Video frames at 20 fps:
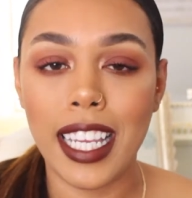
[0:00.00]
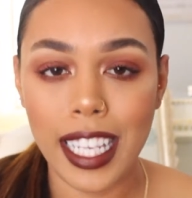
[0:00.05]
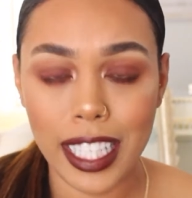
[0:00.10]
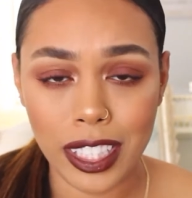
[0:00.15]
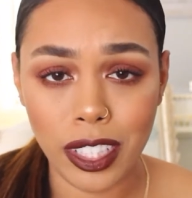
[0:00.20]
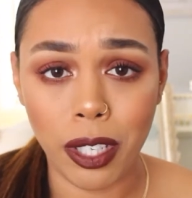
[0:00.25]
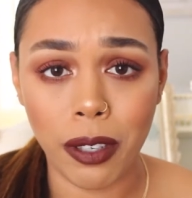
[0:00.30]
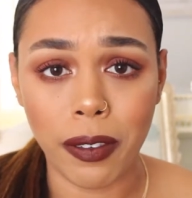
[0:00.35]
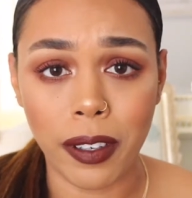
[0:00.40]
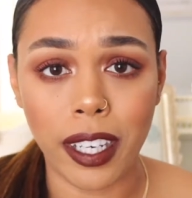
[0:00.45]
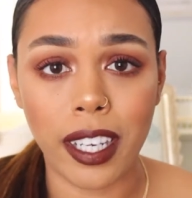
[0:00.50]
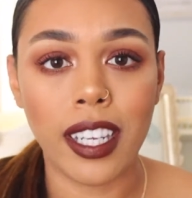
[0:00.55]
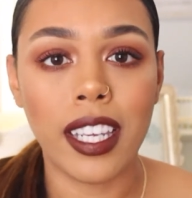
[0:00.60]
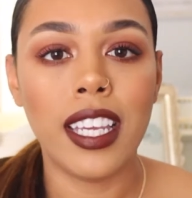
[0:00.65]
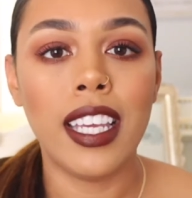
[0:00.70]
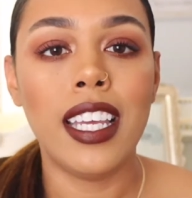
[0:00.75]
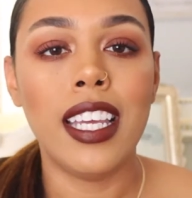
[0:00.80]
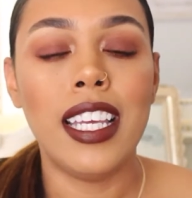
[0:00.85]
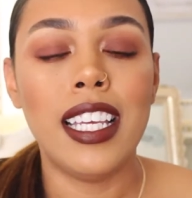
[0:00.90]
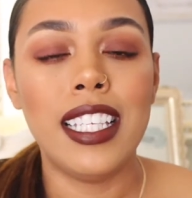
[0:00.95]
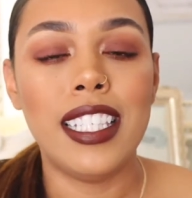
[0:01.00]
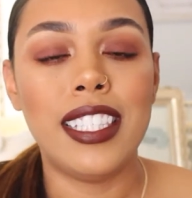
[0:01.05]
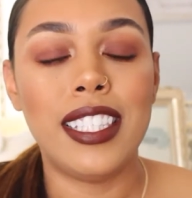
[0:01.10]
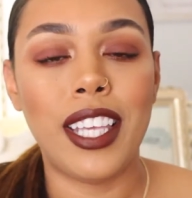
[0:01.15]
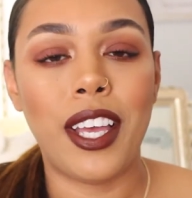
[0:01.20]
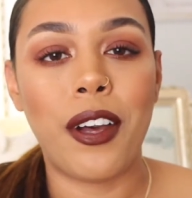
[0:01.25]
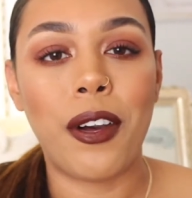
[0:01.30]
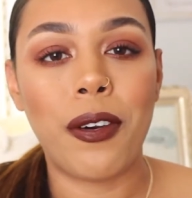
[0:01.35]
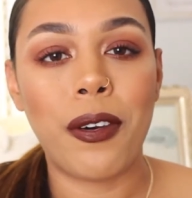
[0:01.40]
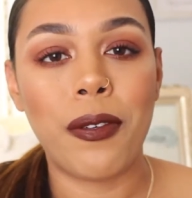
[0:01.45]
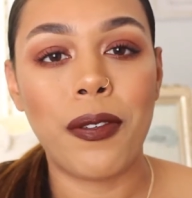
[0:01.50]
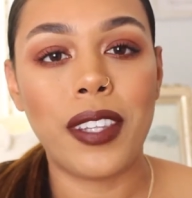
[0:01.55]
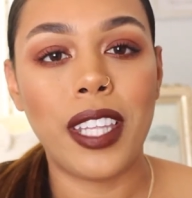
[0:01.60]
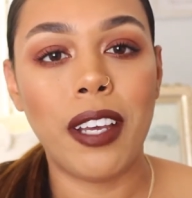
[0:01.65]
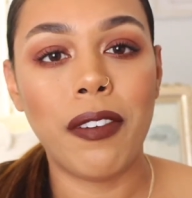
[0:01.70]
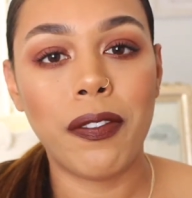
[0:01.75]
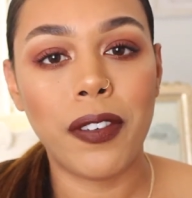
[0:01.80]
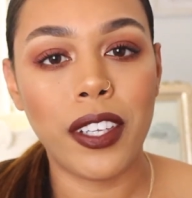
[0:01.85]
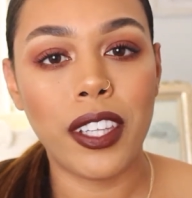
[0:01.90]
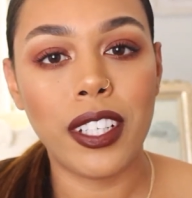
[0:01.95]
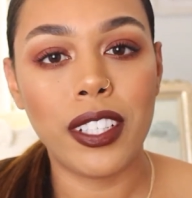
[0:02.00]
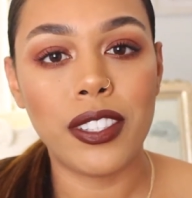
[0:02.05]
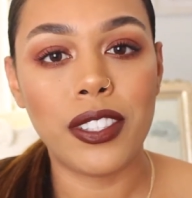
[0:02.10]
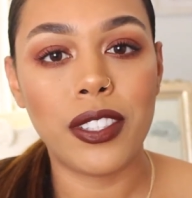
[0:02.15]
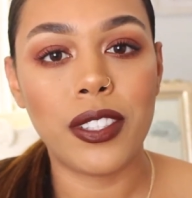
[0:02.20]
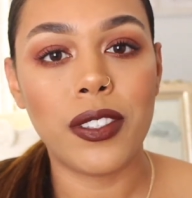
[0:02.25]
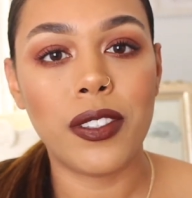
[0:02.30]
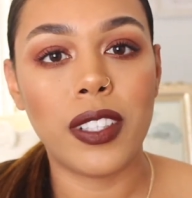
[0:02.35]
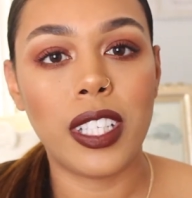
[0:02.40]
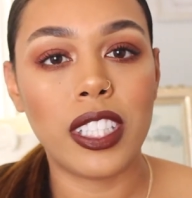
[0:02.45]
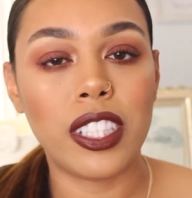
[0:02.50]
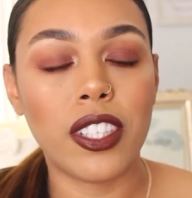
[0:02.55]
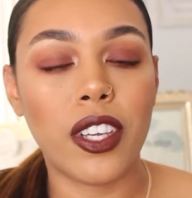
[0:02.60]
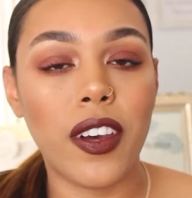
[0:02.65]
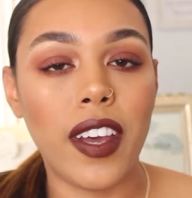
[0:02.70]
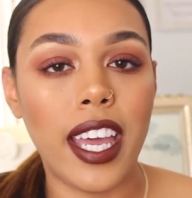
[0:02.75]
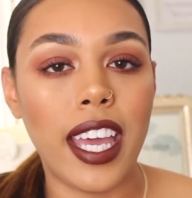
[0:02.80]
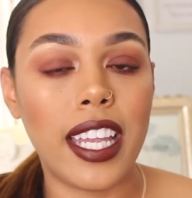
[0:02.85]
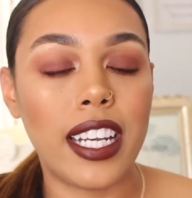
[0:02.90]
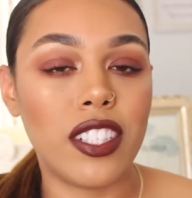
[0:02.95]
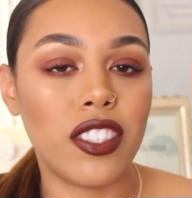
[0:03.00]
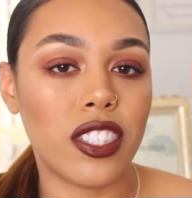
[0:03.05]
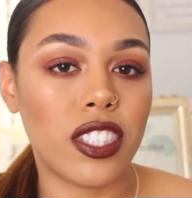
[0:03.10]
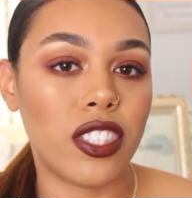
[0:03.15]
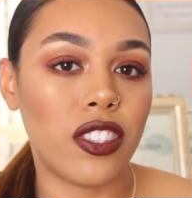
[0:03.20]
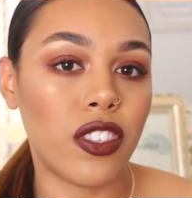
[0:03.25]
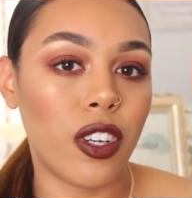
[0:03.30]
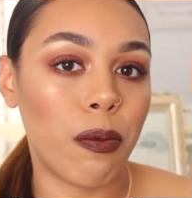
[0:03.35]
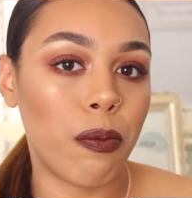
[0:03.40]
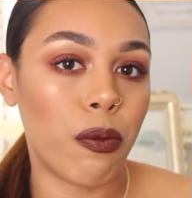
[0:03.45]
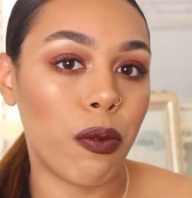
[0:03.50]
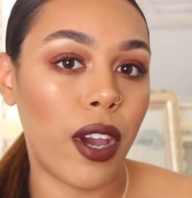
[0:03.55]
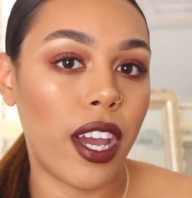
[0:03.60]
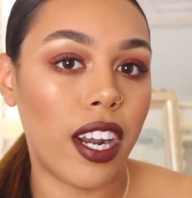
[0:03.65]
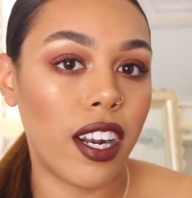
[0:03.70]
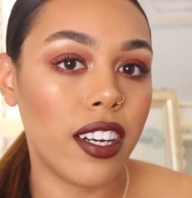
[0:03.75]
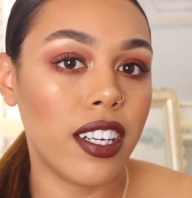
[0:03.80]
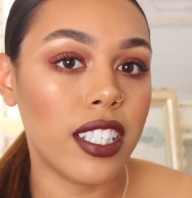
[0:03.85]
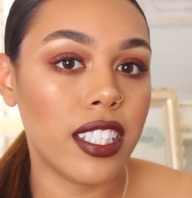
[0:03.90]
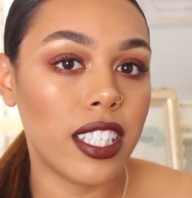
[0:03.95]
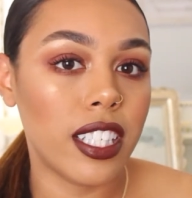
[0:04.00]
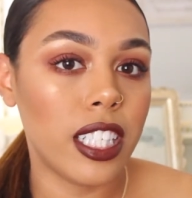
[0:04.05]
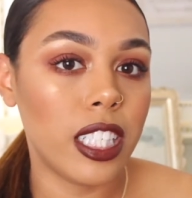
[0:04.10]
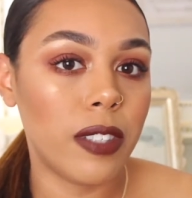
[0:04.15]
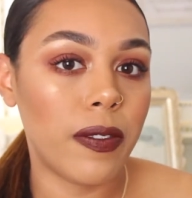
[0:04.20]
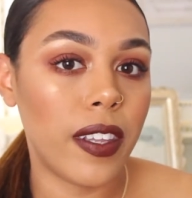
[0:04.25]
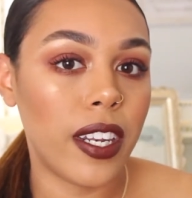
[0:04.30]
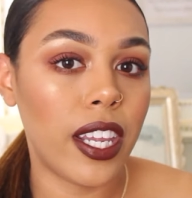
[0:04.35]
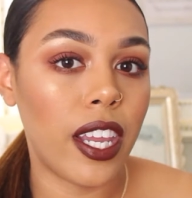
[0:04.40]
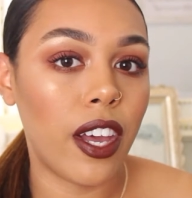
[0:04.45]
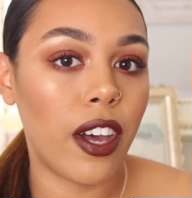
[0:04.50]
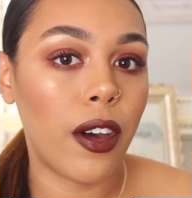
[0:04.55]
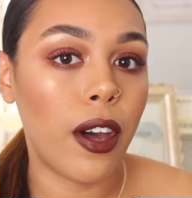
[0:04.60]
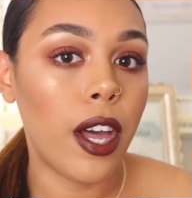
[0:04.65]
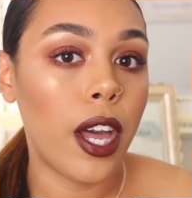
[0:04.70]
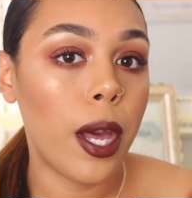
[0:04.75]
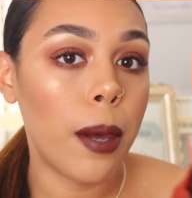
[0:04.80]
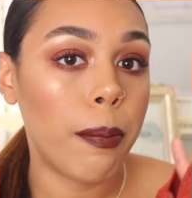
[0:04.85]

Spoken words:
It's over. So without further ado, let's go ahead and just jump right on into this video.